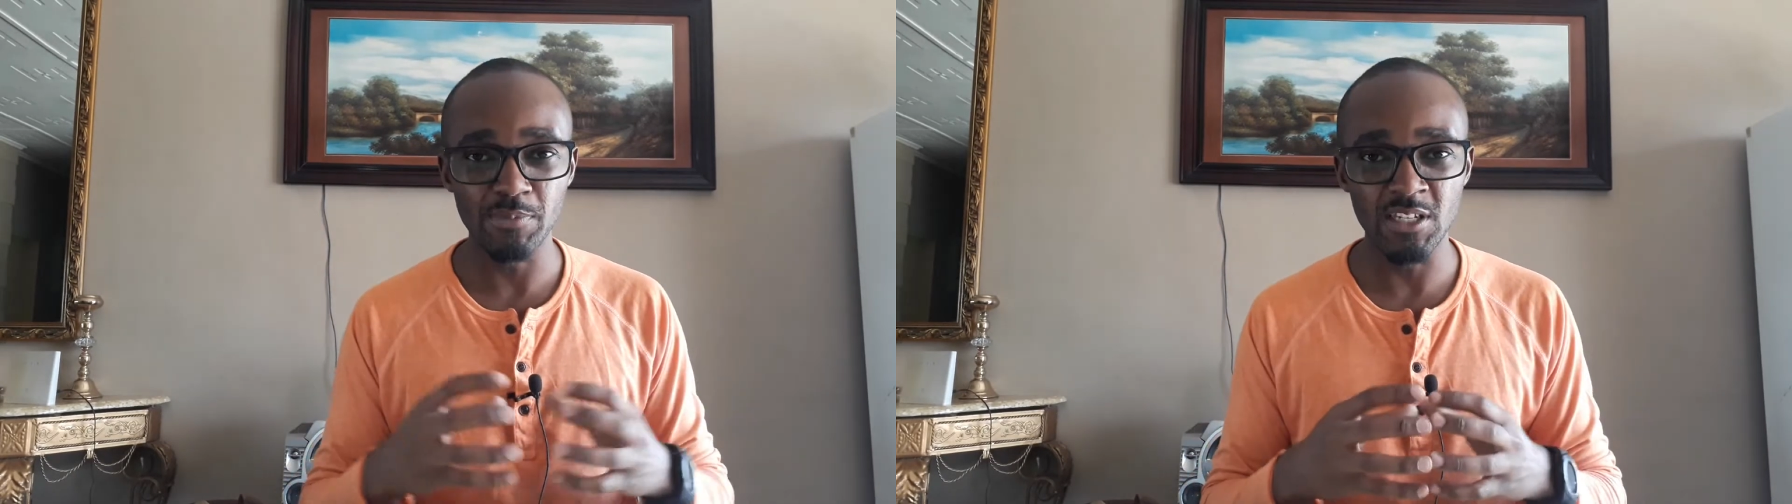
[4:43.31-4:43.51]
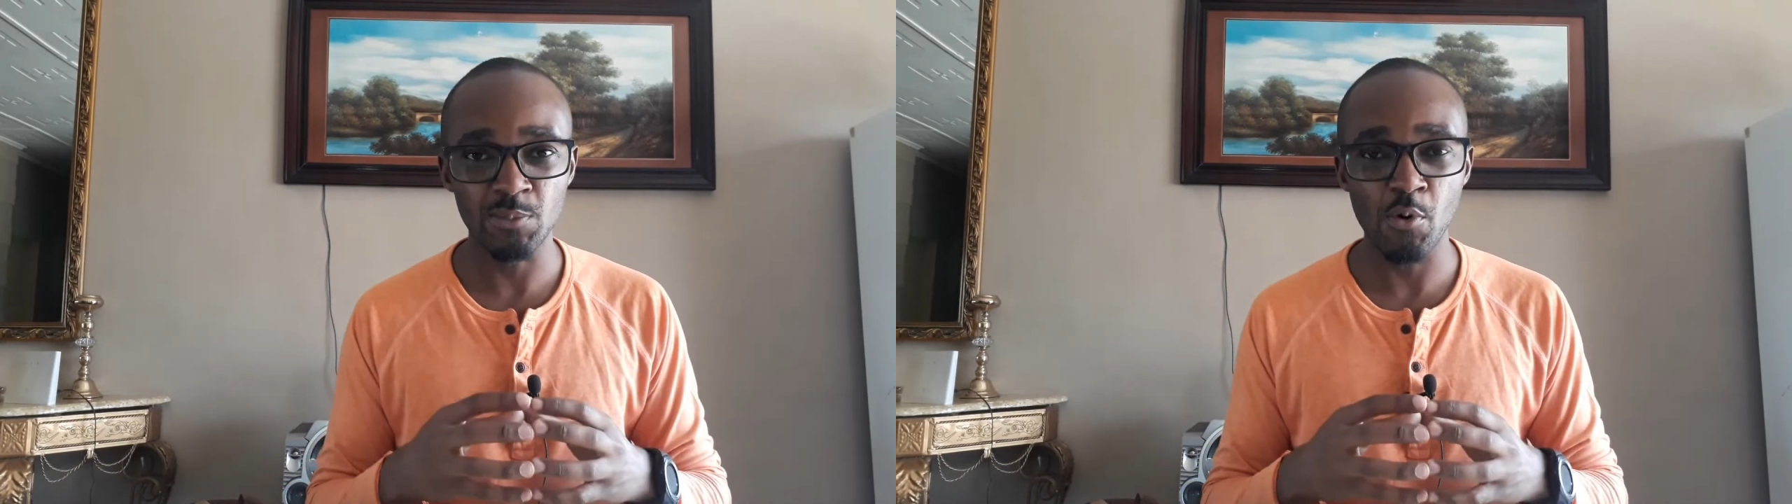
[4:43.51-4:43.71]

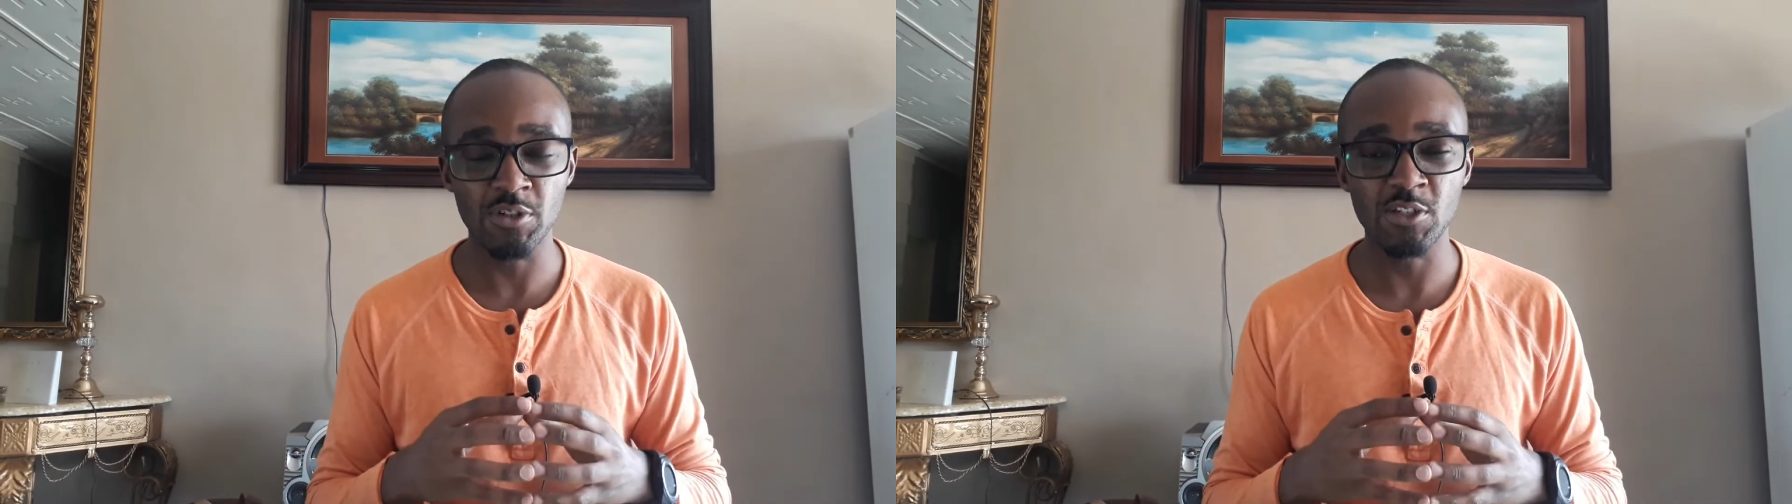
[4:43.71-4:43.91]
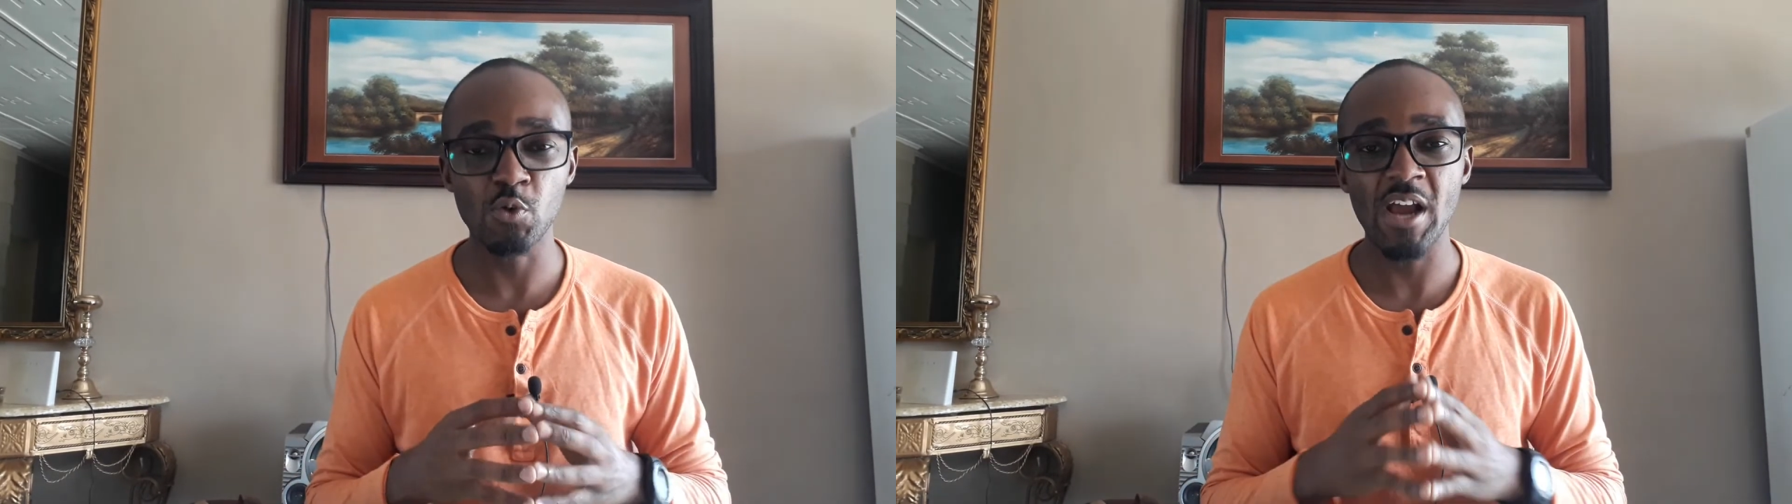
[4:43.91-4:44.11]
this
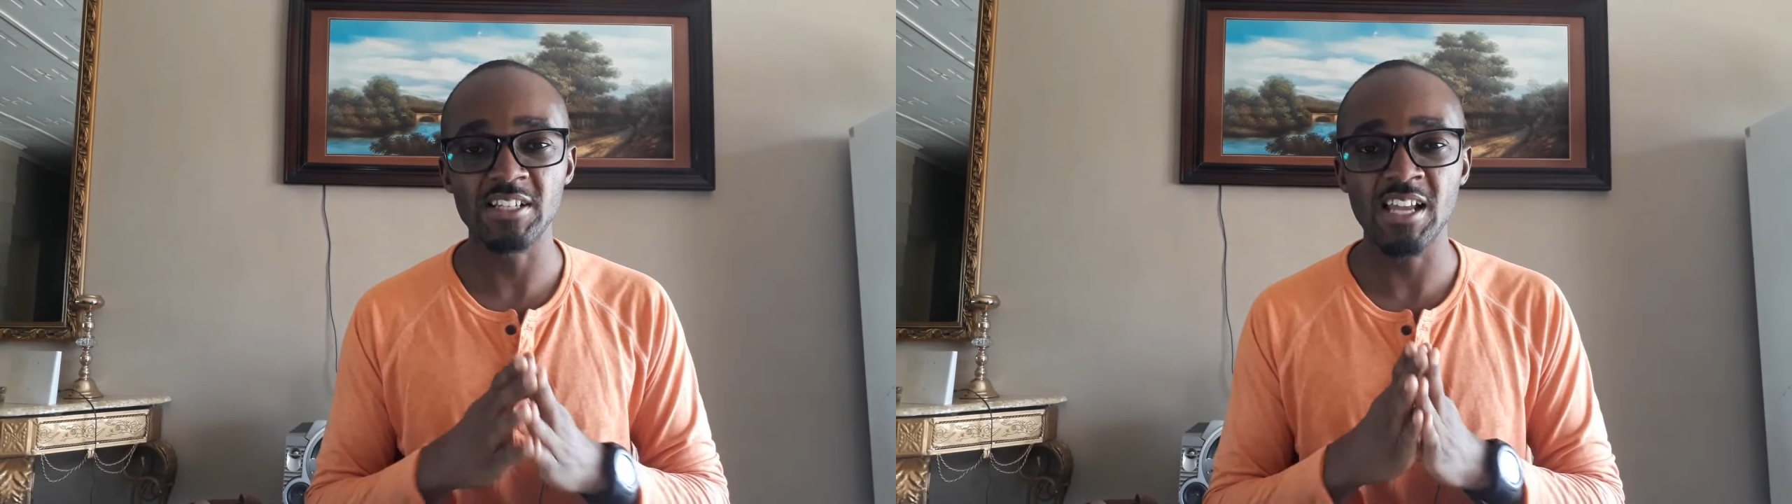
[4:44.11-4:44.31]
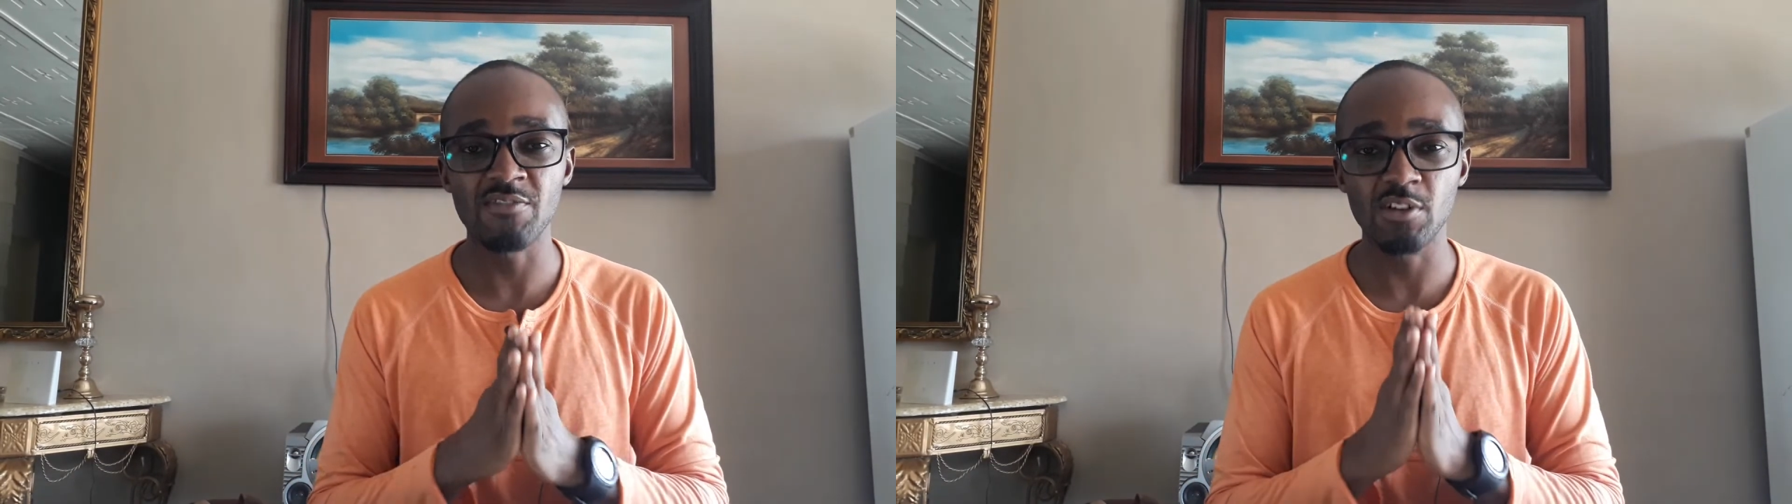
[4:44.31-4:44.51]
person to
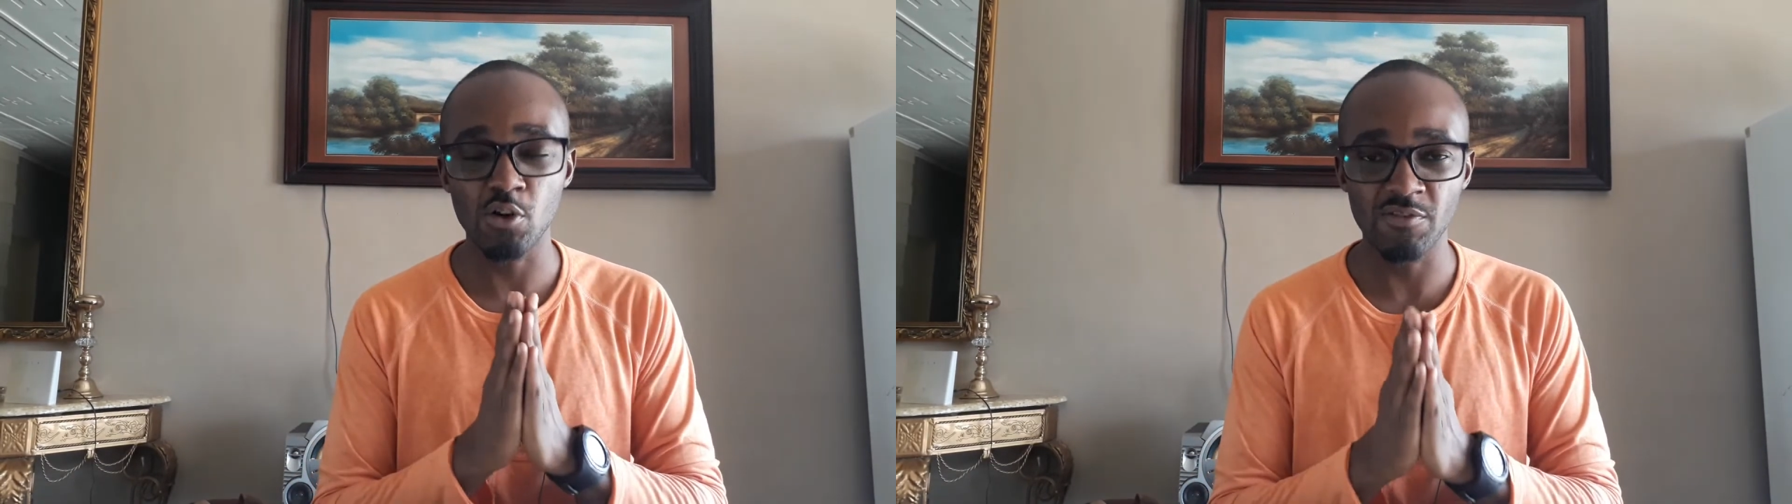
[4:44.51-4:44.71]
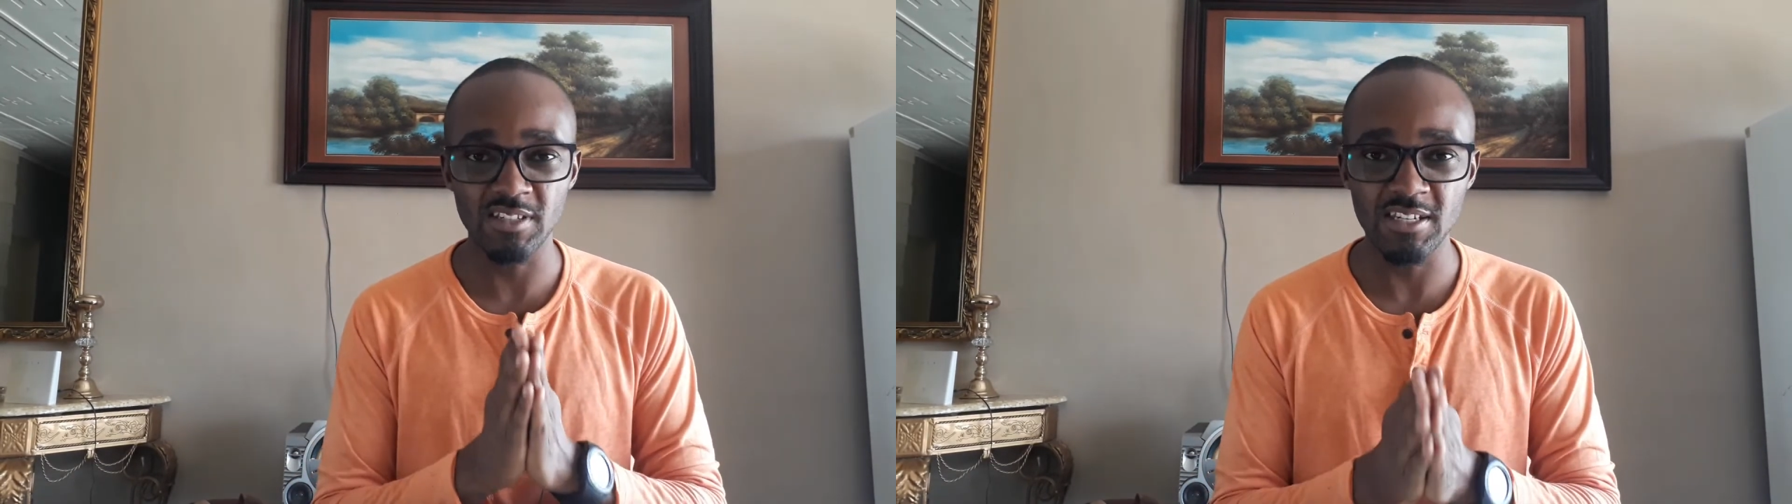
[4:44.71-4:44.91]
actually having a
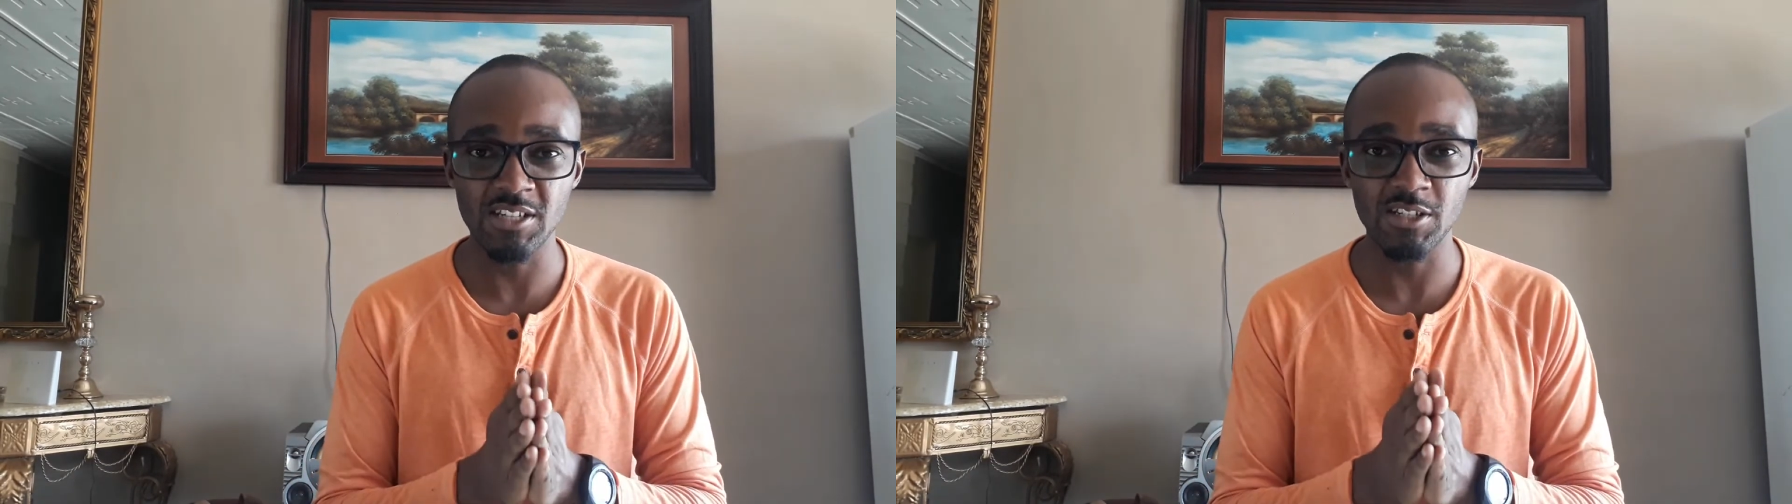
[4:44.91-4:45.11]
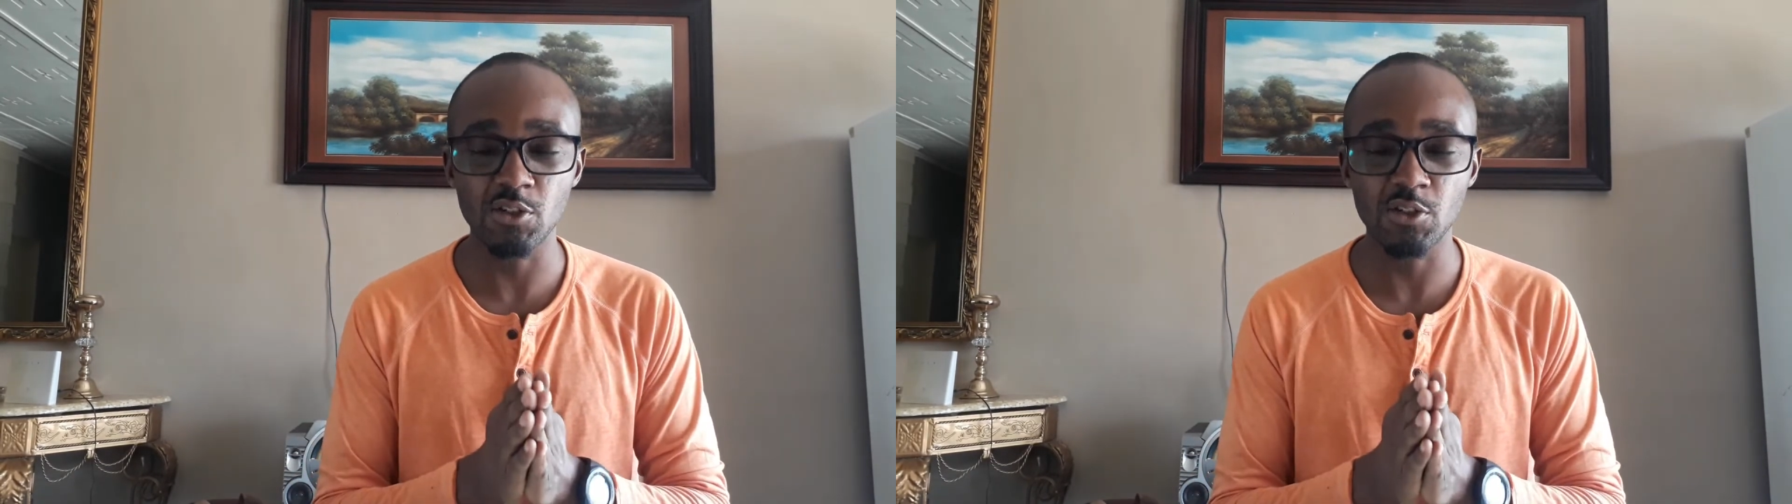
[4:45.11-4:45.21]
conversation.